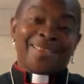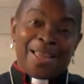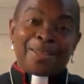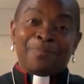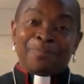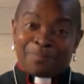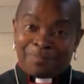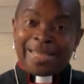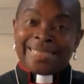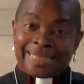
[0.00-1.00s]
That
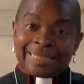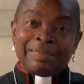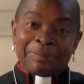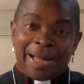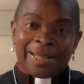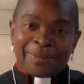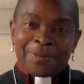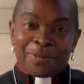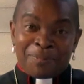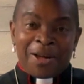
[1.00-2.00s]
placed a smile
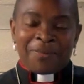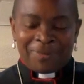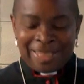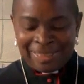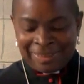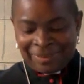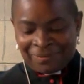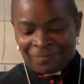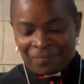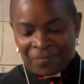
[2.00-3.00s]
on my
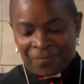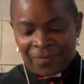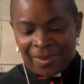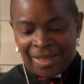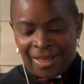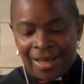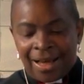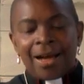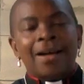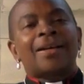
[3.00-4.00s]
face.
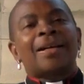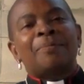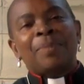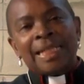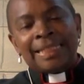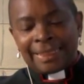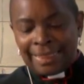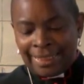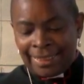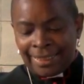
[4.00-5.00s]
Her
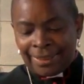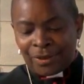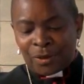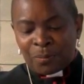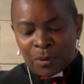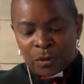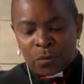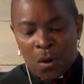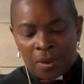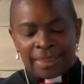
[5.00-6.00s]
ability to put
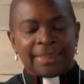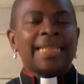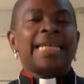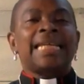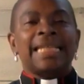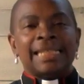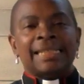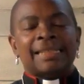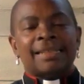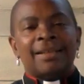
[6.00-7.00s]
one at
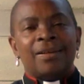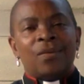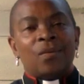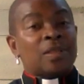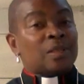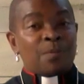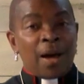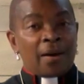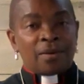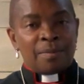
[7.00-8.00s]
ease was
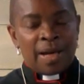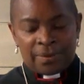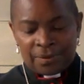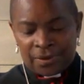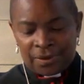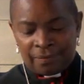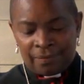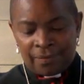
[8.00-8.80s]
paramount.